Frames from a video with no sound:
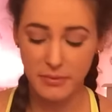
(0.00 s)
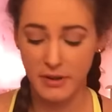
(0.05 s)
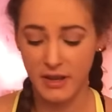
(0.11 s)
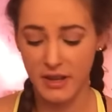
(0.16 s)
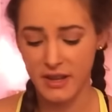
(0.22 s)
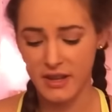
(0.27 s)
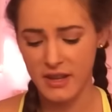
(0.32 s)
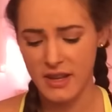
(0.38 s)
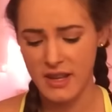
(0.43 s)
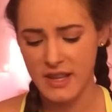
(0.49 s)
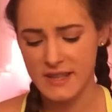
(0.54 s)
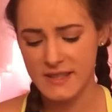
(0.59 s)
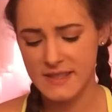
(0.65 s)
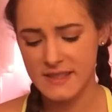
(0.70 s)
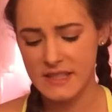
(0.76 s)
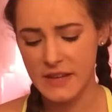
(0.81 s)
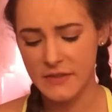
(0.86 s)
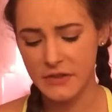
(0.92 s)
but
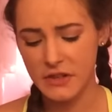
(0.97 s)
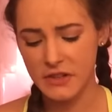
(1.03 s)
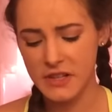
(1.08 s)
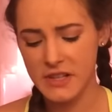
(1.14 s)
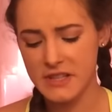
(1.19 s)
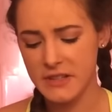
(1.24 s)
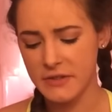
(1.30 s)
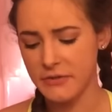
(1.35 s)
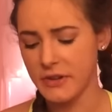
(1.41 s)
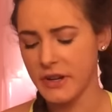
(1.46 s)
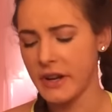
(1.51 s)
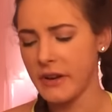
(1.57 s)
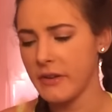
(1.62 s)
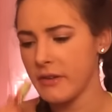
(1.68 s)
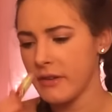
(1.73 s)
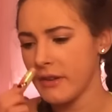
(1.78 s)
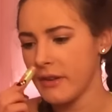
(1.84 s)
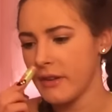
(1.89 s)
it's definitely different.